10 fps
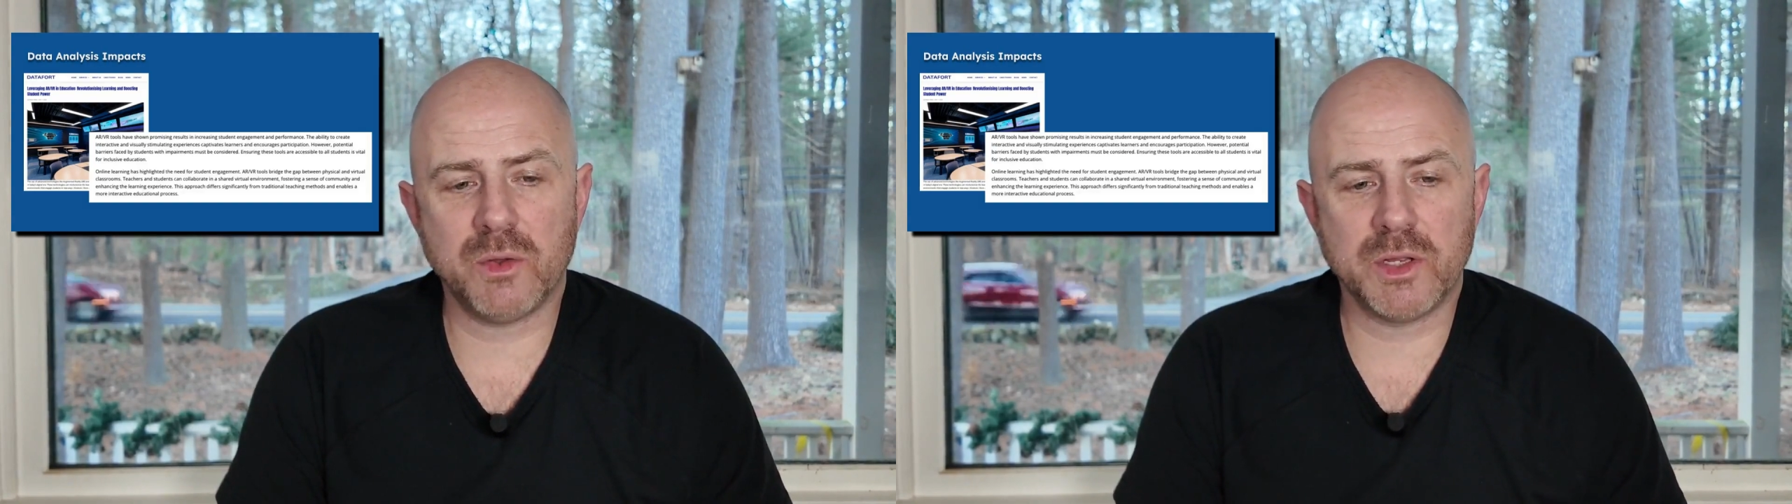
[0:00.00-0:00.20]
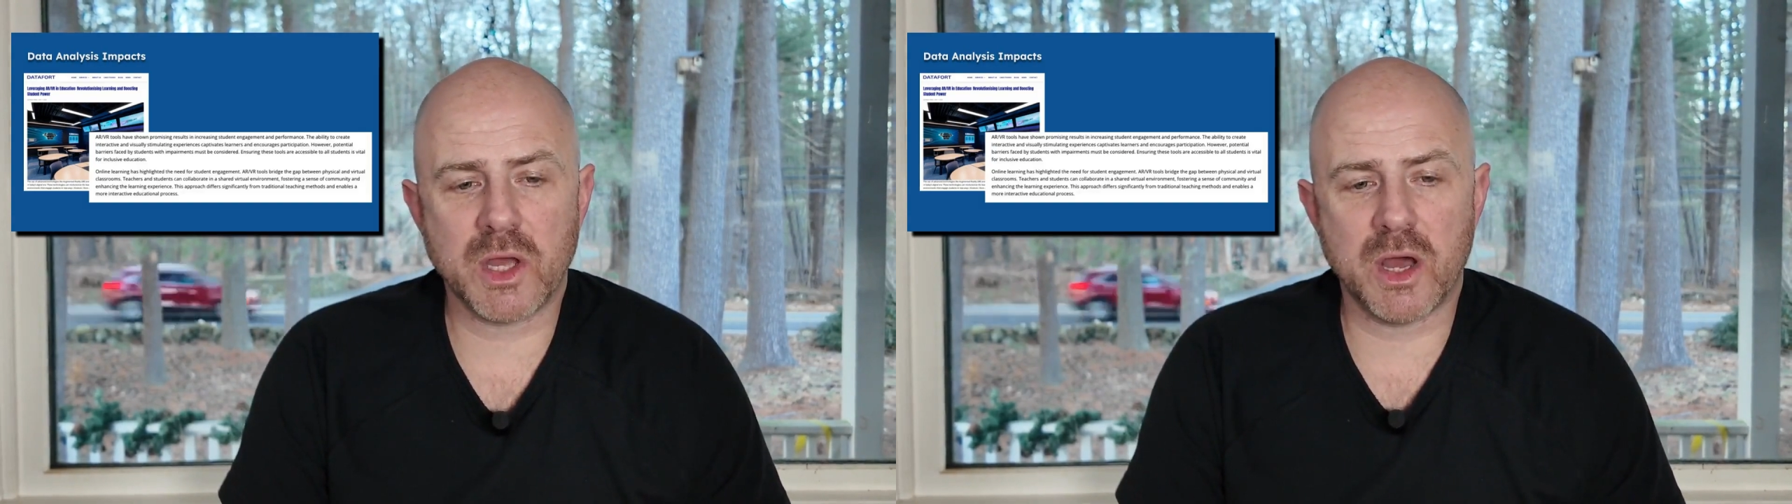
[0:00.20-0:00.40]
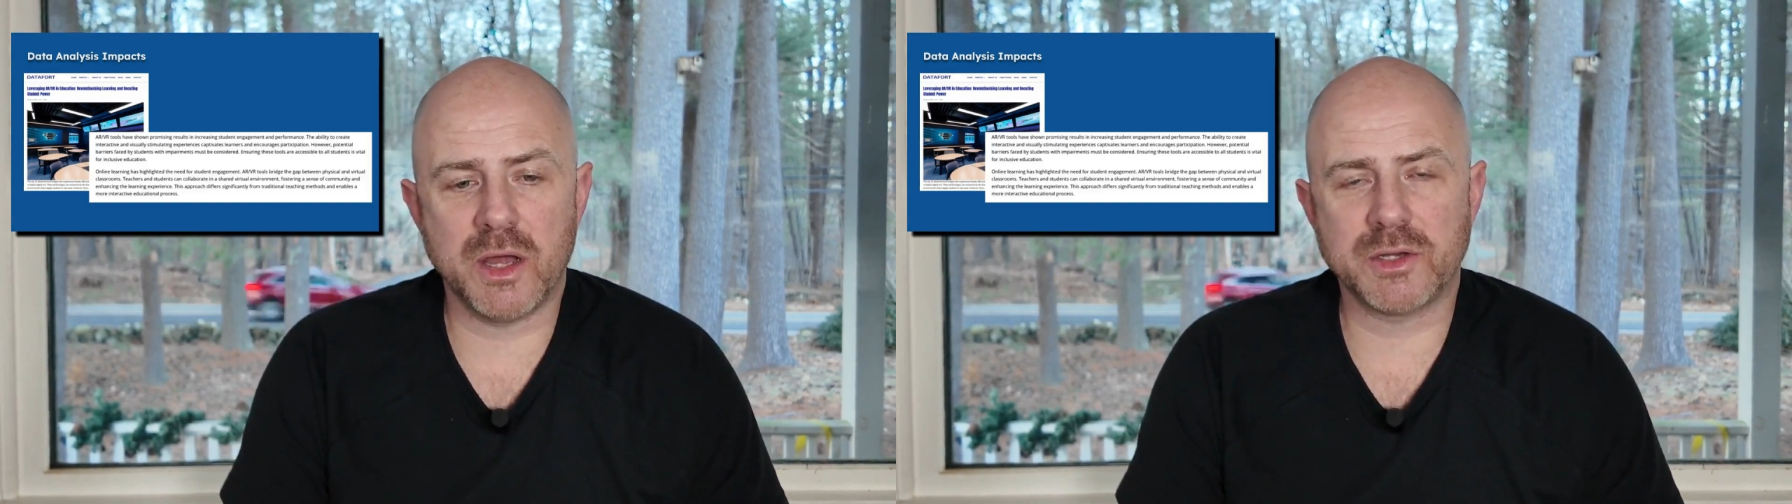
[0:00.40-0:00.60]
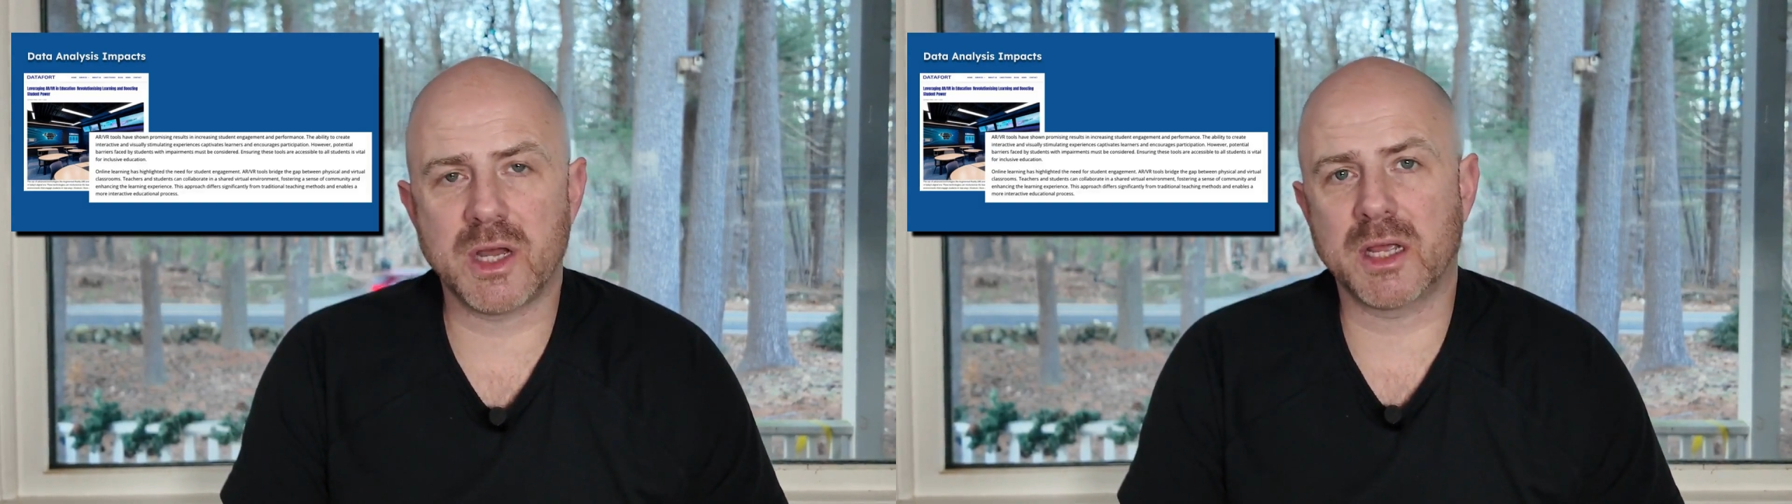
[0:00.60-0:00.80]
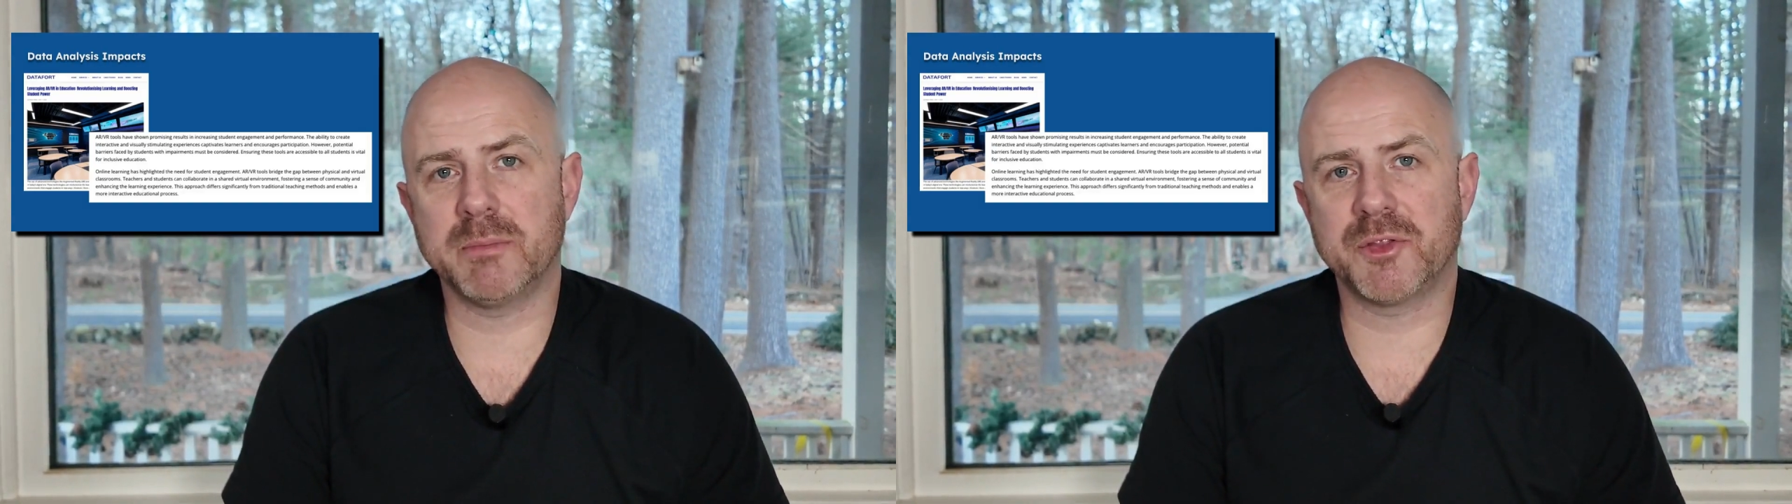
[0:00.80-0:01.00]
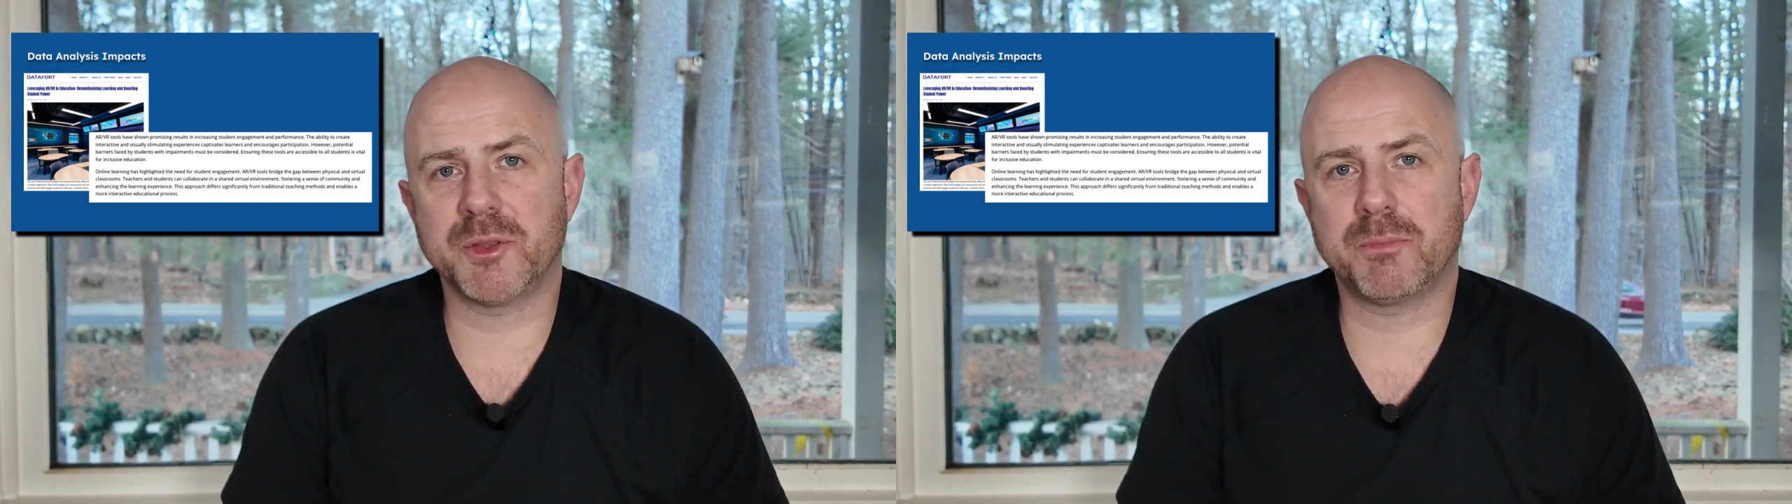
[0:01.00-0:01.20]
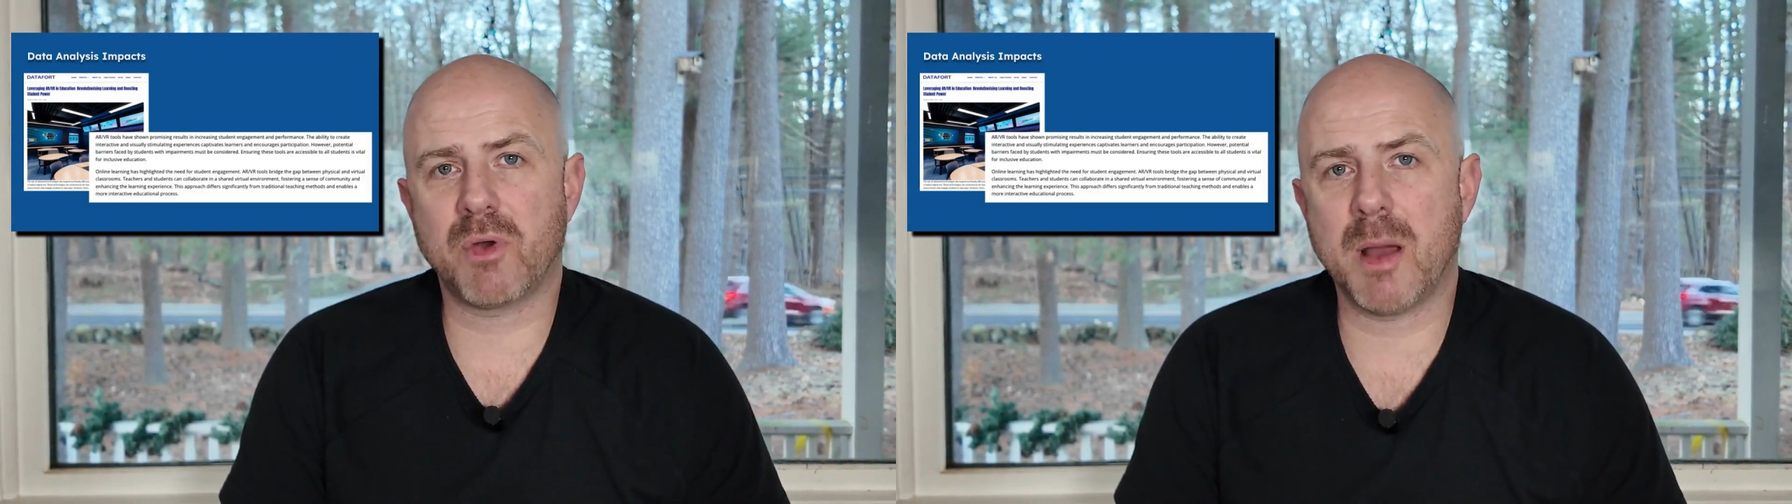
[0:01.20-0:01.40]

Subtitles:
only on talking about the